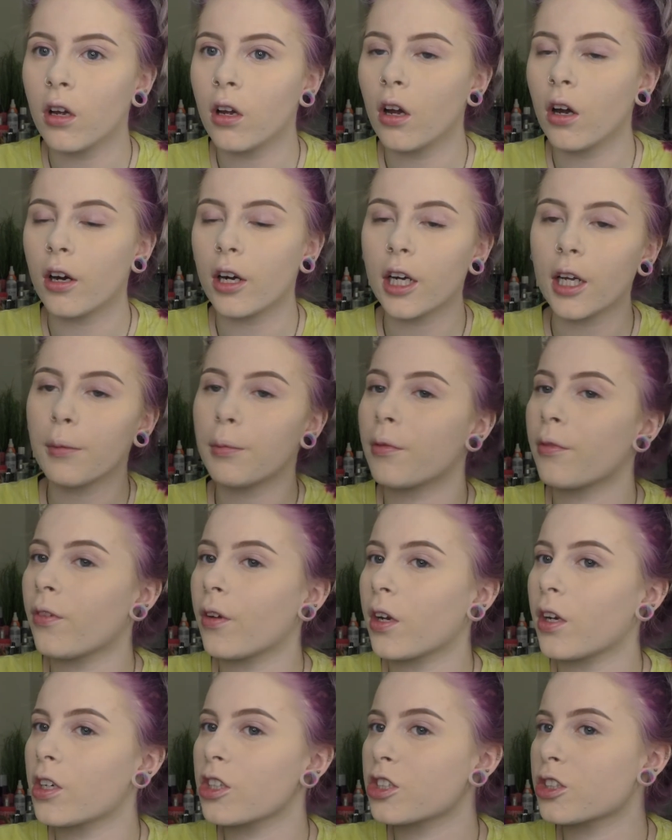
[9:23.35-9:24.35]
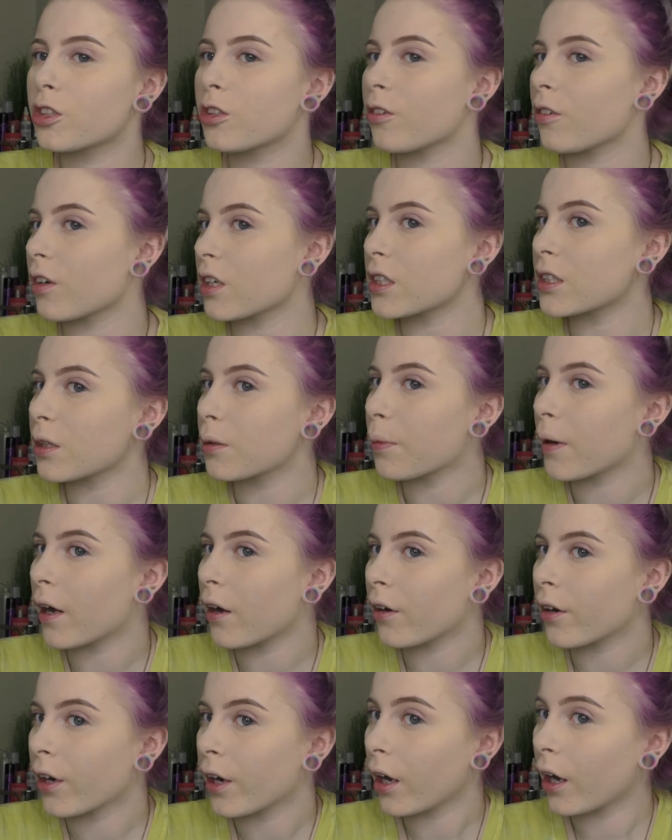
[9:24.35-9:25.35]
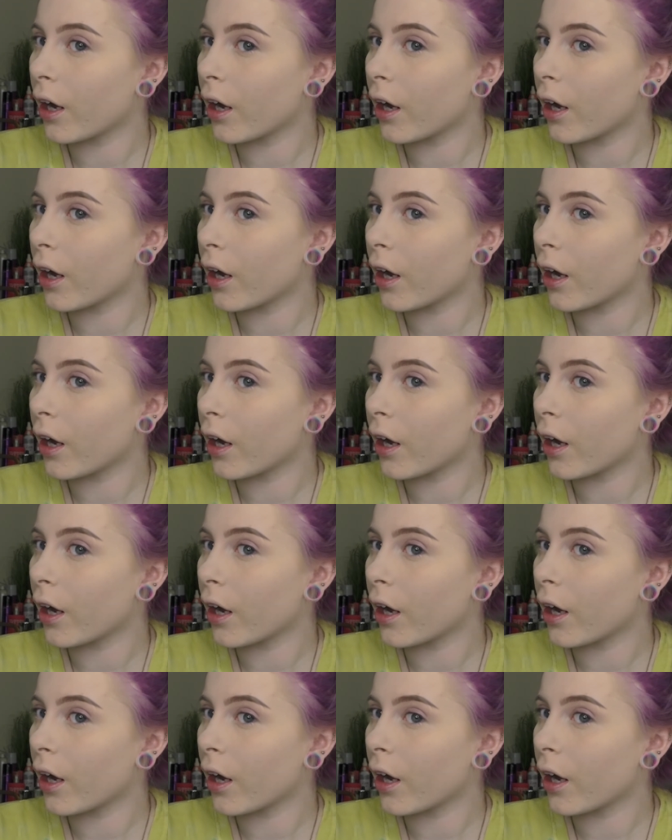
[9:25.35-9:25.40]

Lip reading: hurry up and finish the rest of the powder.